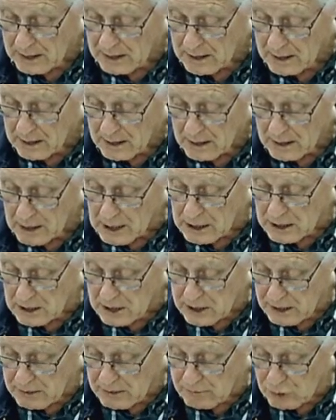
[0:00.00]
Cars
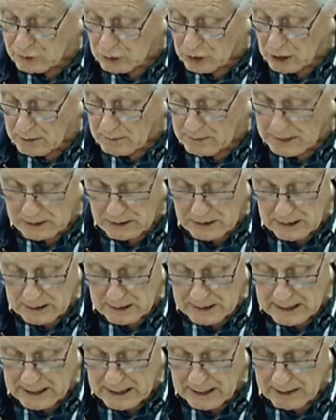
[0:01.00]
leave Joymount at
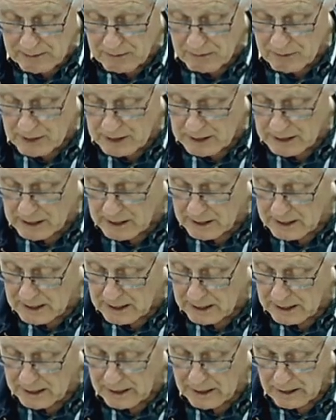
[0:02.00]
10:30.
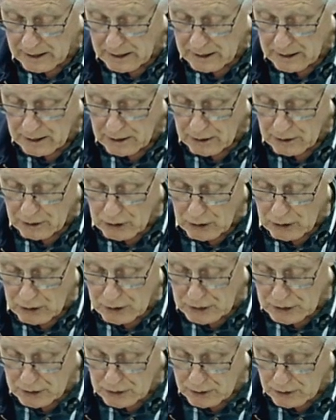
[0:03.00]

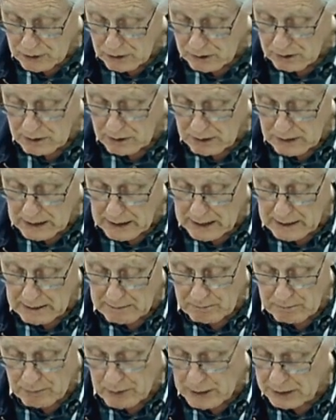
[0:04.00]
Cost
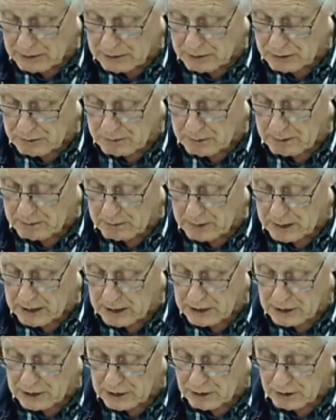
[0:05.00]
£9 per
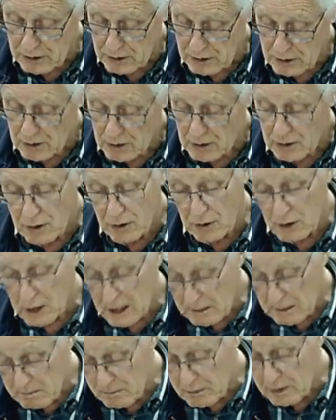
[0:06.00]
person, or
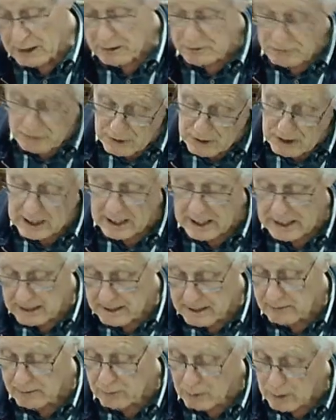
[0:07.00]
£8.10
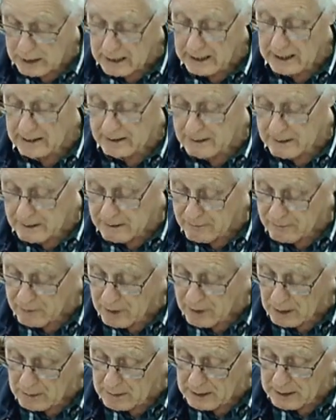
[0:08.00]
if we get enough
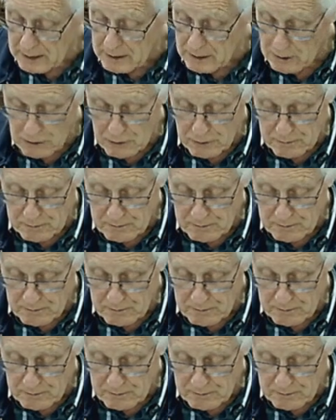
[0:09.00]
coming along.